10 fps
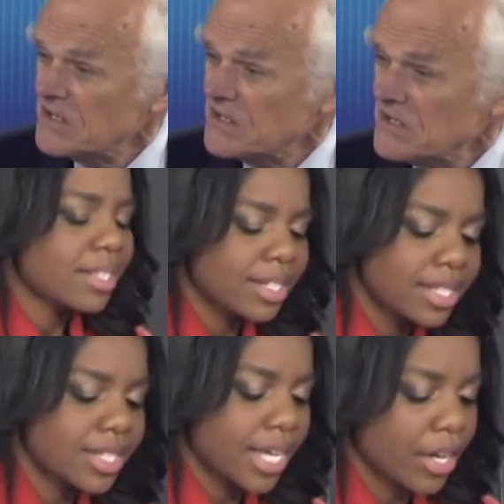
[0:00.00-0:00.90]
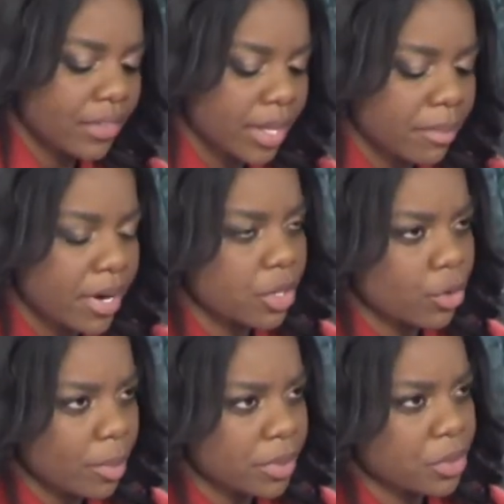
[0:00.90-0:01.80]
Let's stay on that Murray &
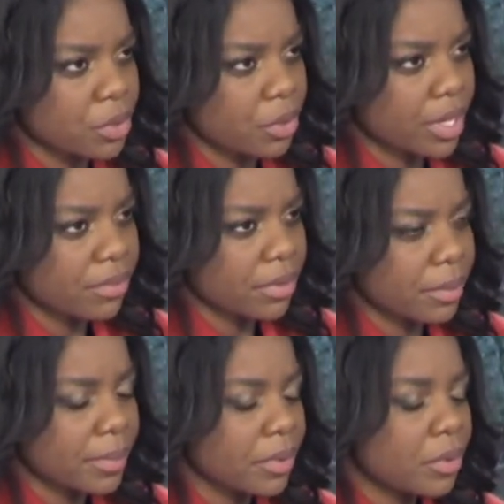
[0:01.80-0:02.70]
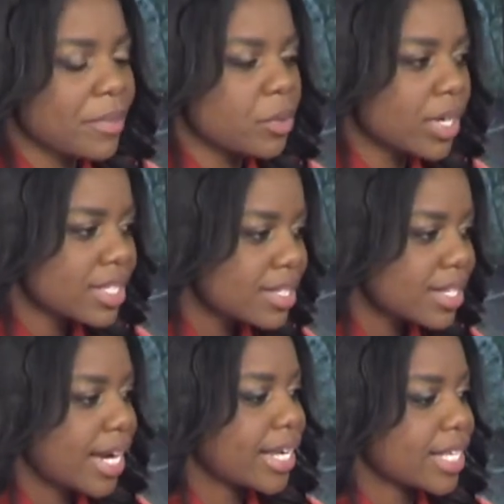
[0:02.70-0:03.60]
Roberts story. Yes. I mean, what is it
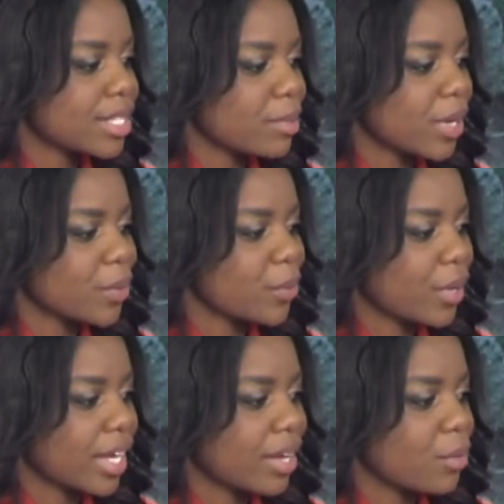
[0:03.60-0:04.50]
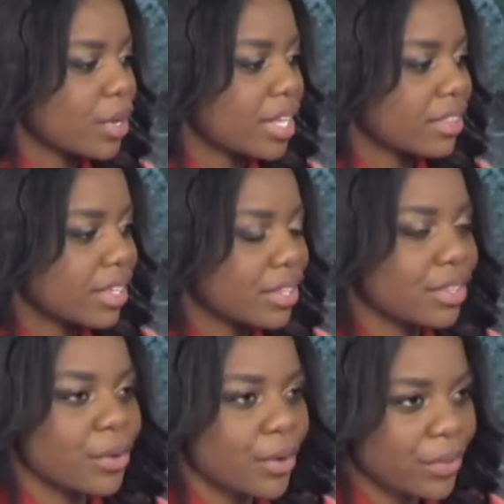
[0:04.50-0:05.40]
telling us about where
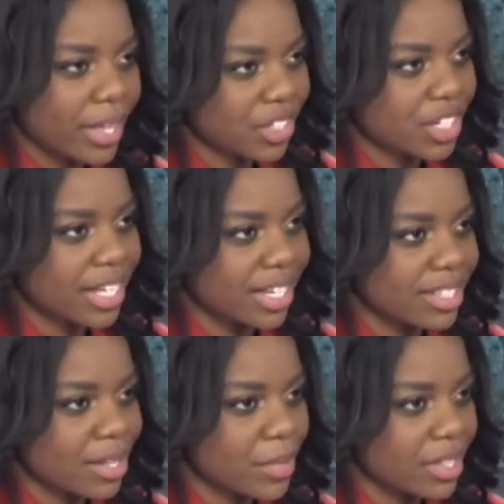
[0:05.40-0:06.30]
the growth actually is? I mean,